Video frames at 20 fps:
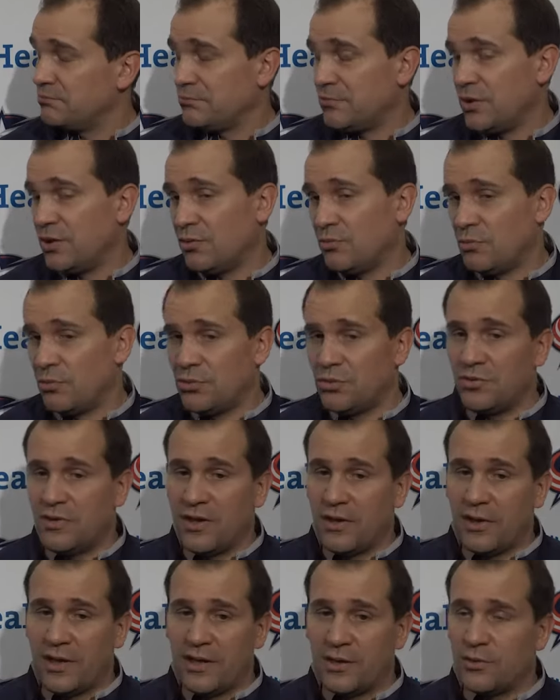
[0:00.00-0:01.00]
You know, who
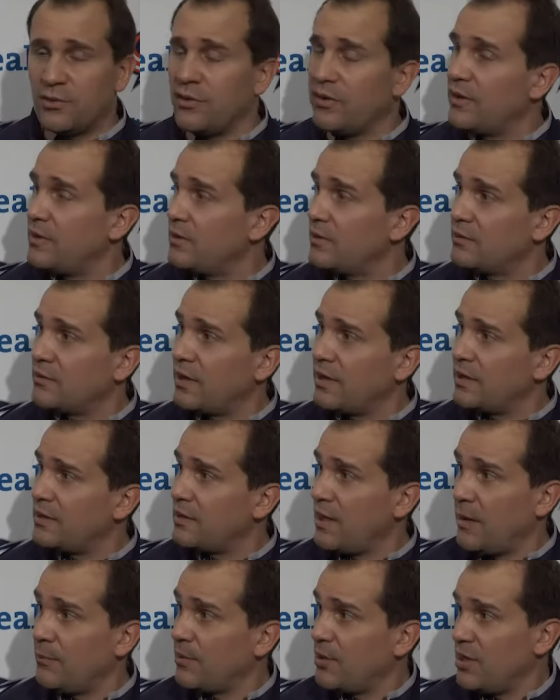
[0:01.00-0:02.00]
they like, who they didn't
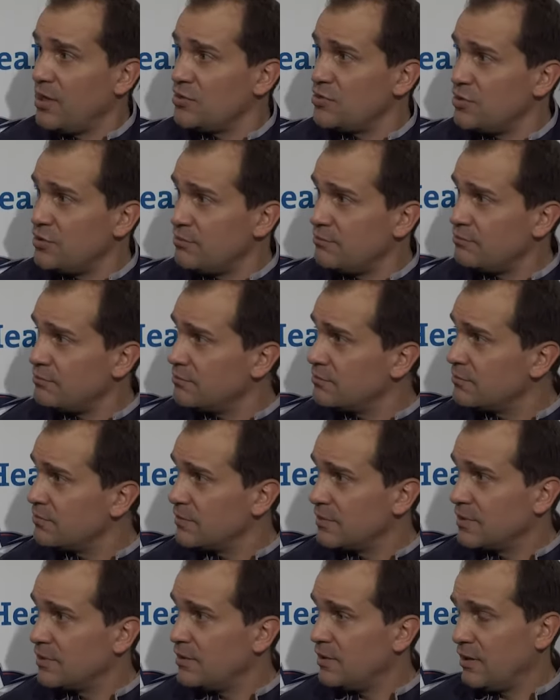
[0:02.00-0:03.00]
like, combination.
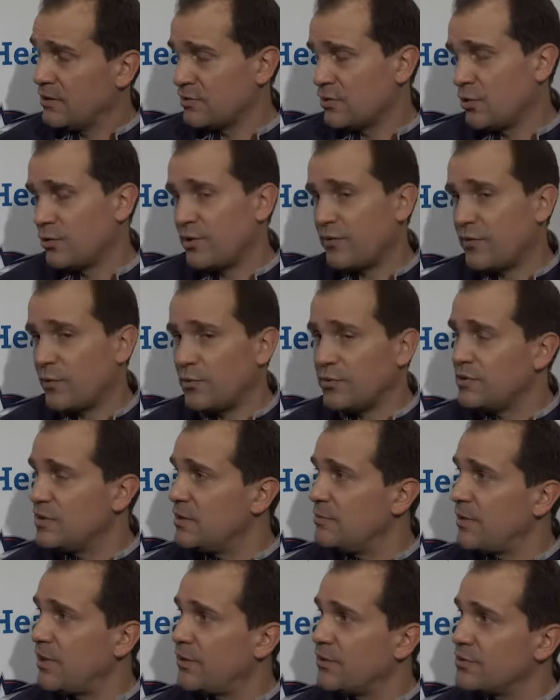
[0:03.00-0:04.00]
And it's no different with
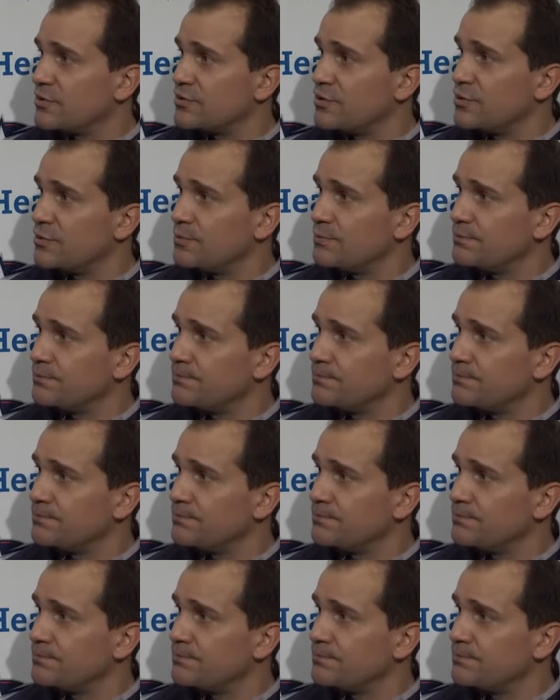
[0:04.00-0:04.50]
D pairings, too.